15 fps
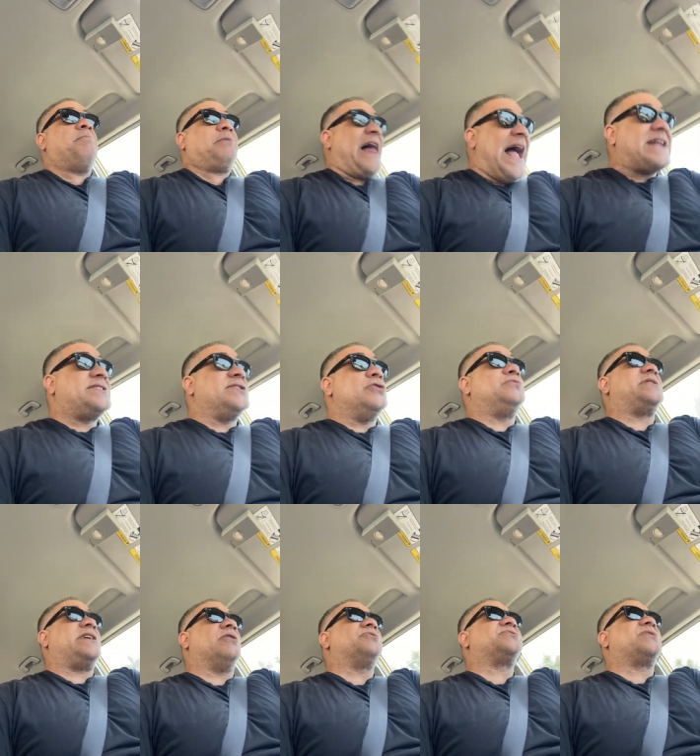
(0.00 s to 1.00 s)
Black dude
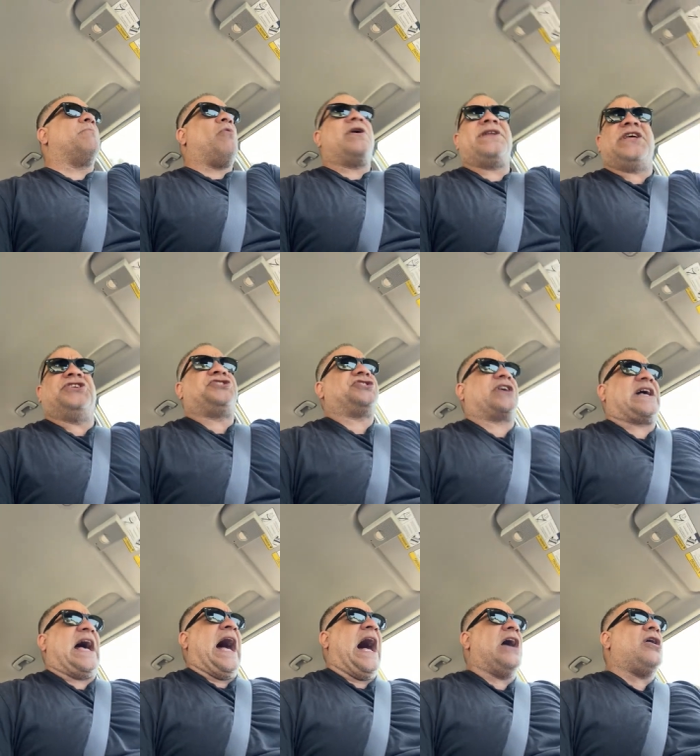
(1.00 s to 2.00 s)
killed someone in
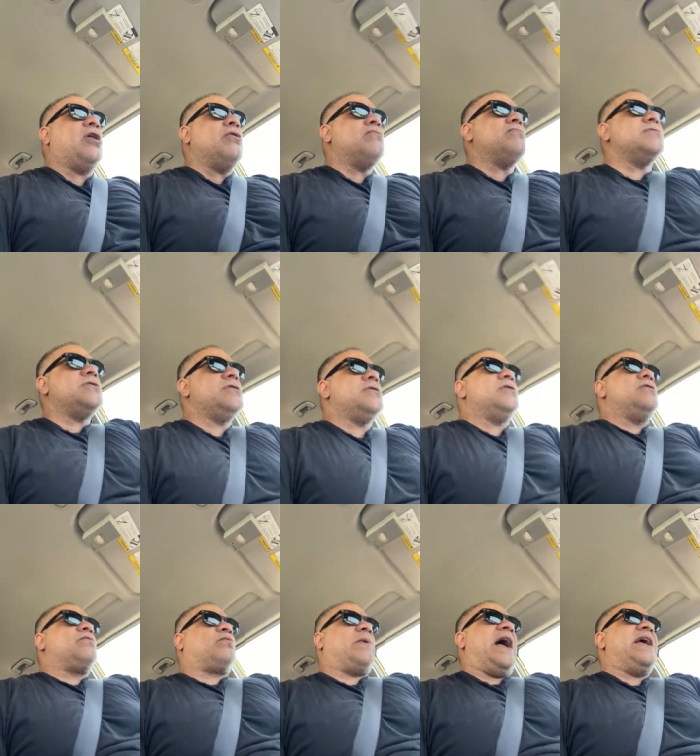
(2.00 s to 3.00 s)
Chicago,
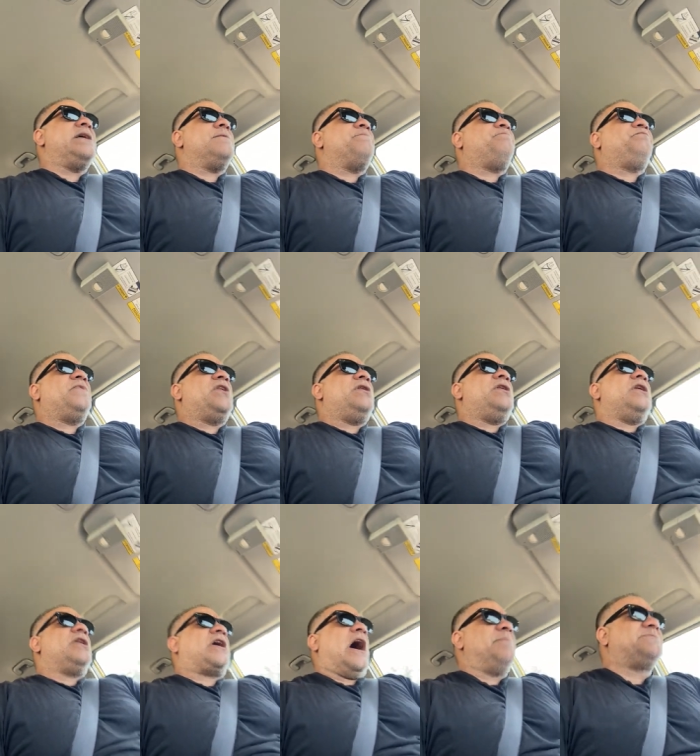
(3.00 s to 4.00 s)
right?
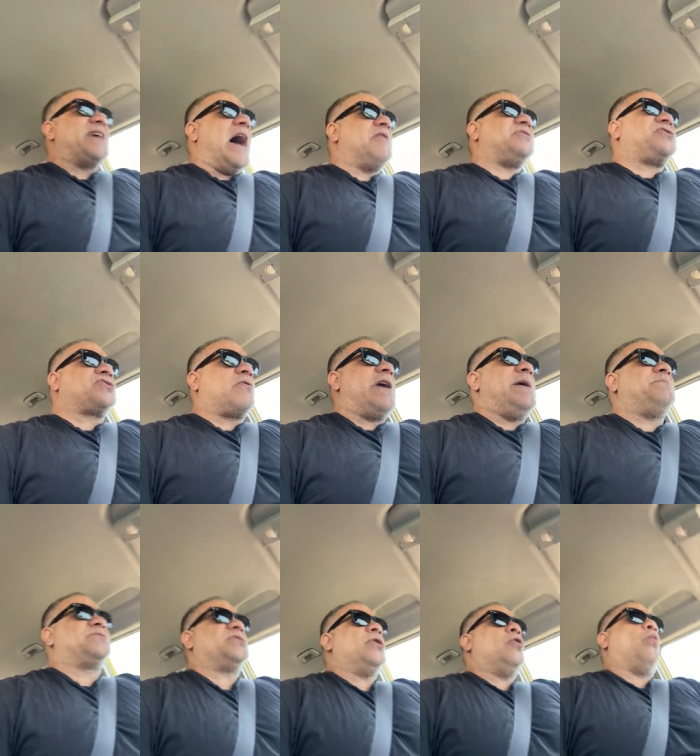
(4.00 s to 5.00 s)
Comes out,
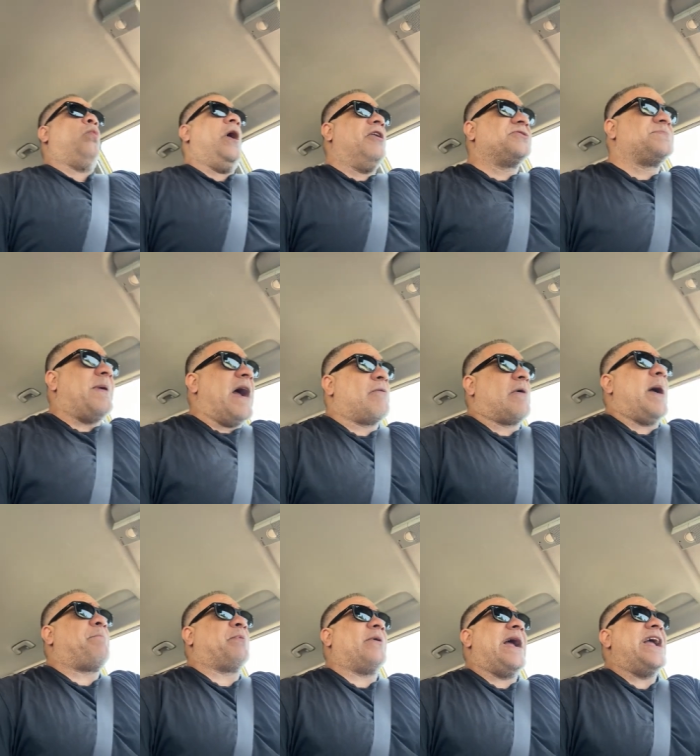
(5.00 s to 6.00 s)
screams, Where's my
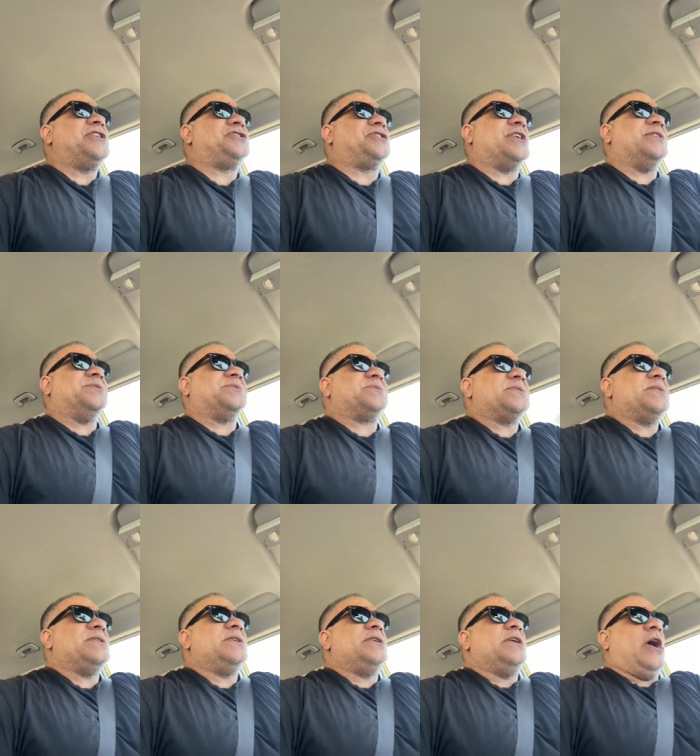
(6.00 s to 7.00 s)
reparations?
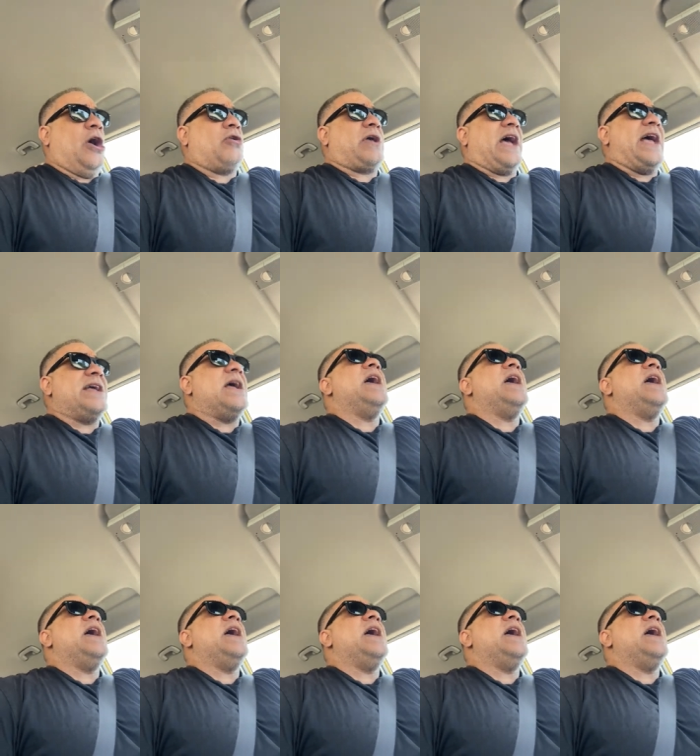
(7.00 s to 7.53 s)
Okay?